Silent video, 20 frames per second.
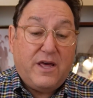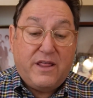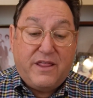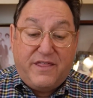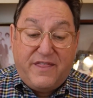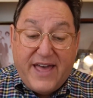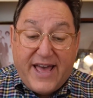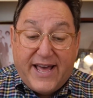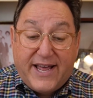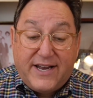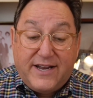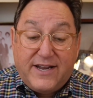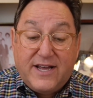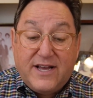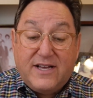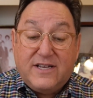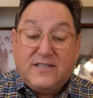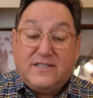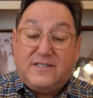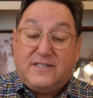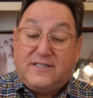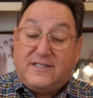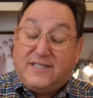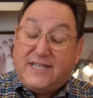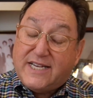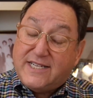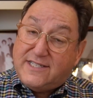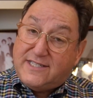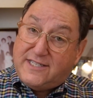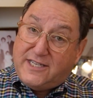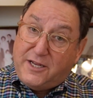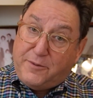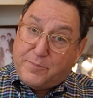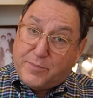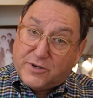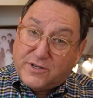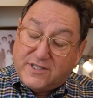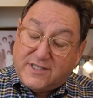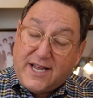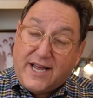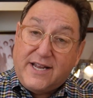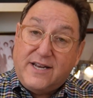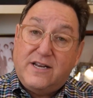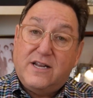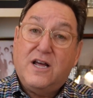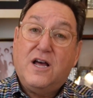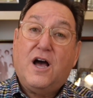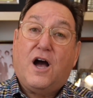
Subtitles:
then 60%